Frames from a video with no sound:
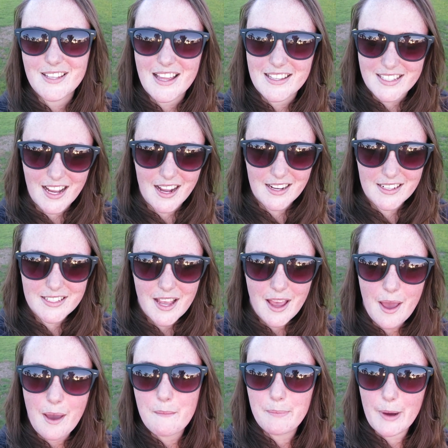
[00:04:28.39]
so that sucks.
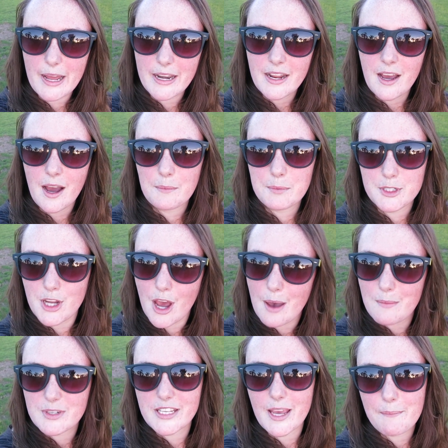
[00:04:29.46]
But I'm
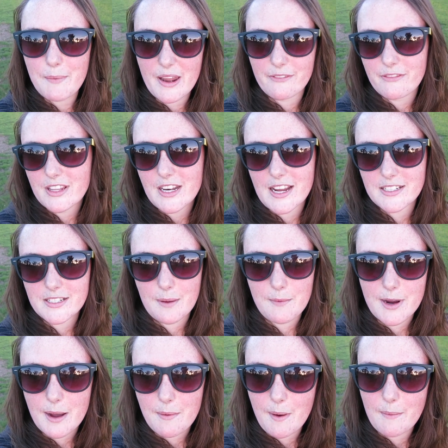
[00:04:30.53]
determined to get better for the next time
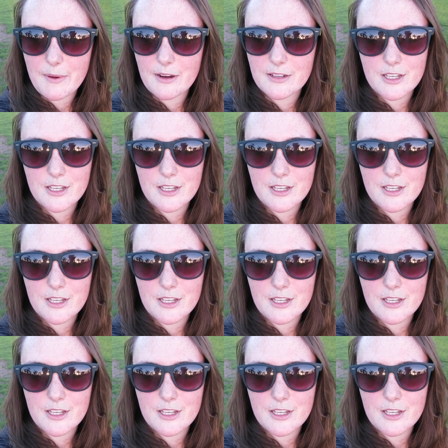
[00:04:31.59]
I come up here.